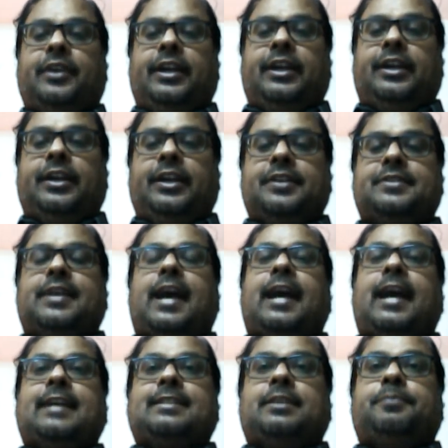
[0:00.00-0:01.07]
it is
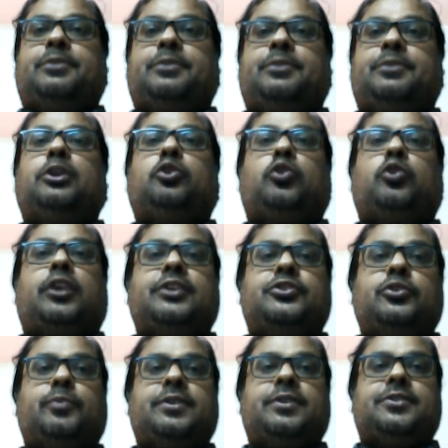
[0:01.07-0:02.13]
acceptable to
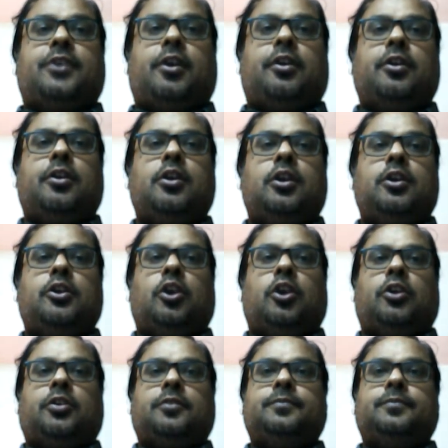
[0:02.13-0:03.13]
consumers or not.